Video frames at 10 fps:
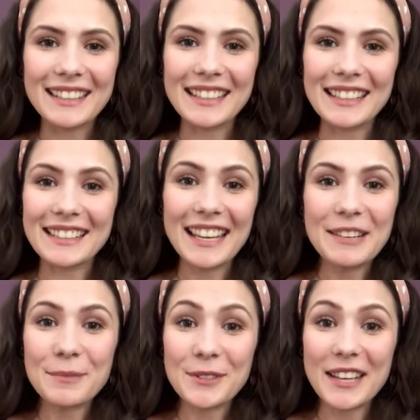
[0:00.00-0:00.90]
The
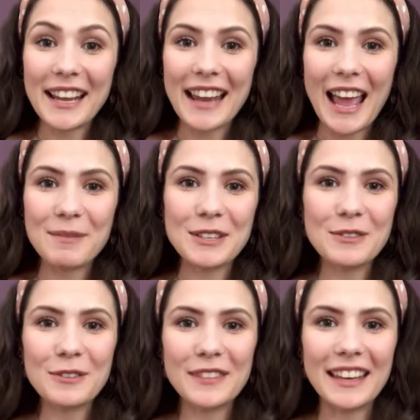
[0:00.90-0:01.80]
second project I'm
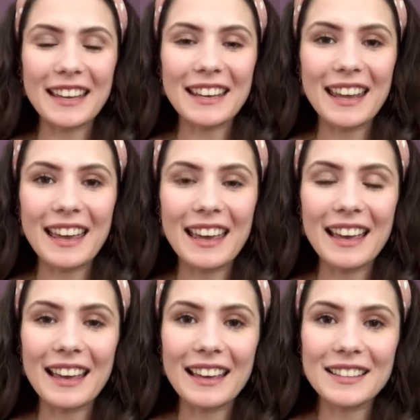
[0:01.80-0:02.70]
involved in
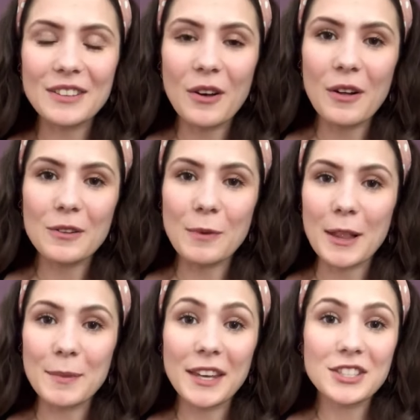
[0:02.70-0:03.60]
uh, is called
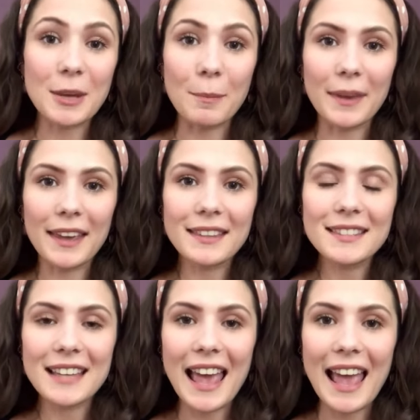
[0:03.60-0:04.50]
Wellbeing
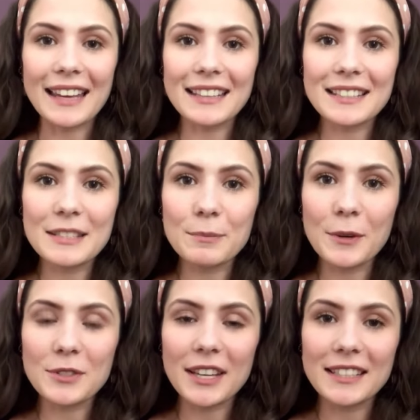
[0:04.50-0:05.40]
Champions and it is a
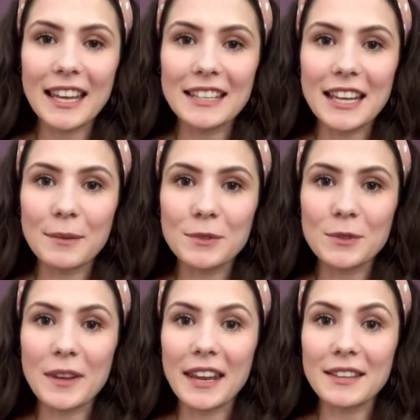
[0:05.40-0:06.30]
project that aims
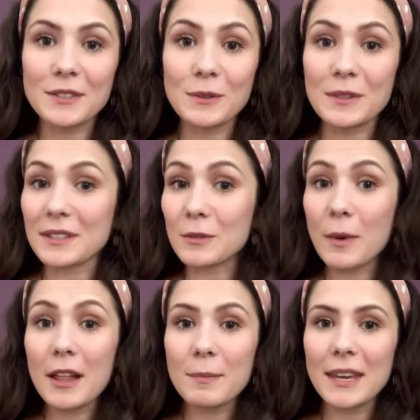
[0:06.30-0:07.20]
to enhance students'
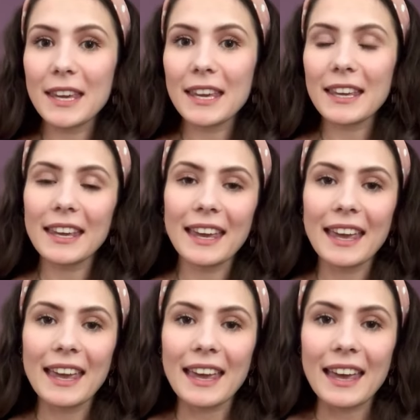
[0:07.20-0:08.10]
well-being,
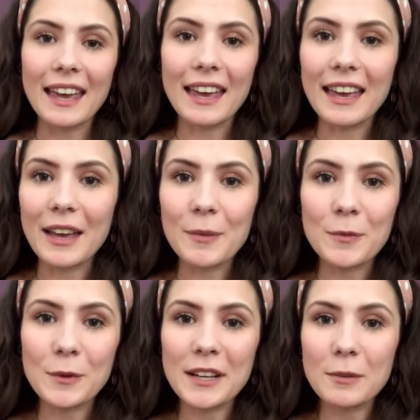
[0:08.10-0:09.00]

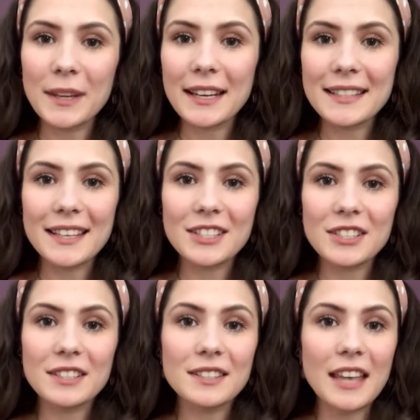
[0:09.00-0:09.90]
we run weekly
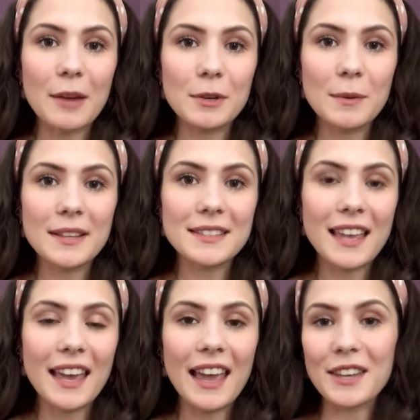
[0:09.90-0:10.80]
sessions every
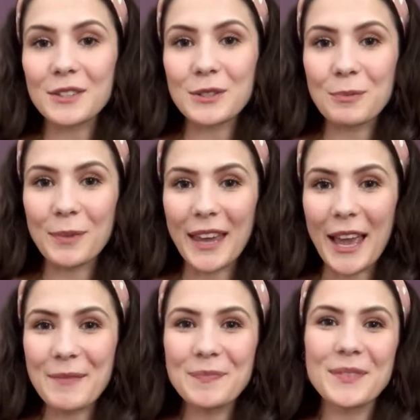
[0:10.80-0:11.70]
Wednesday at 2
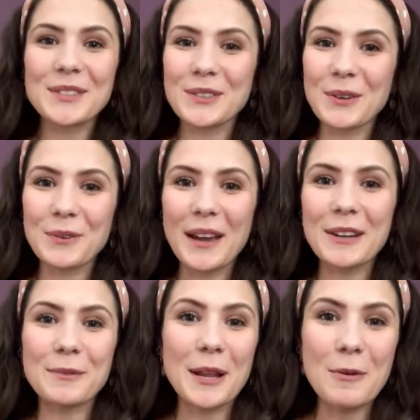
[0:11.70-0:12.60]
p.m., so you
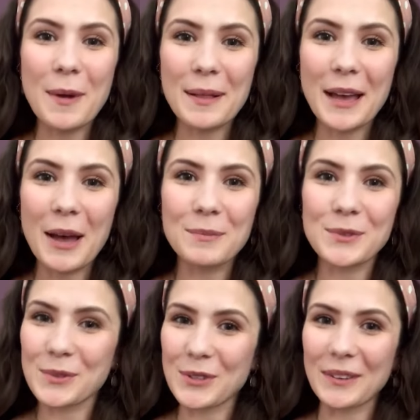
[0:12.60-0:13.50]
are very welcome
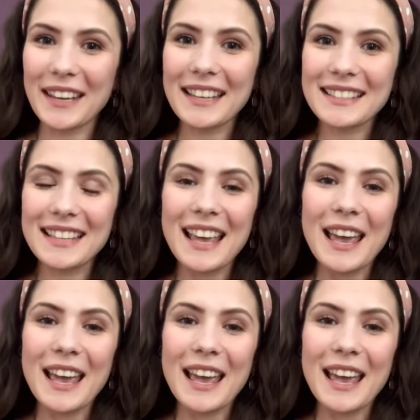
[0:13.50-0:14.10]
to join us.